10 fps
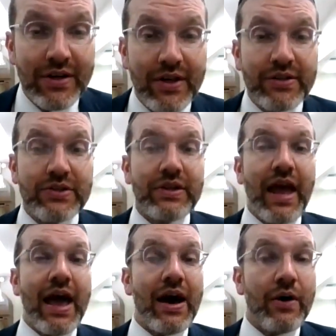So
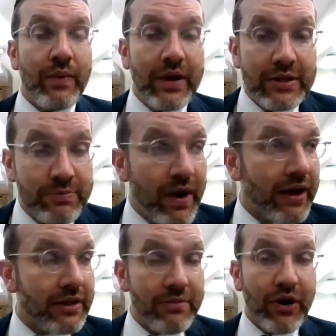now, when he's buying
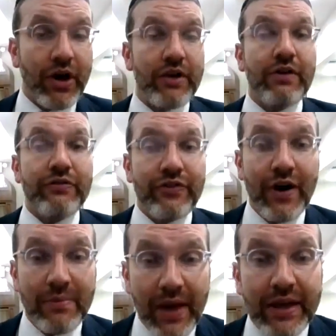the b'chayra
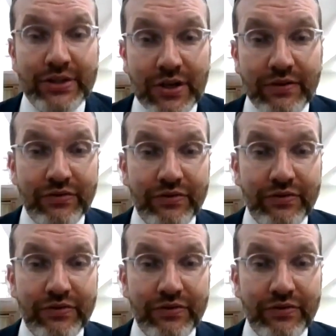from Esav,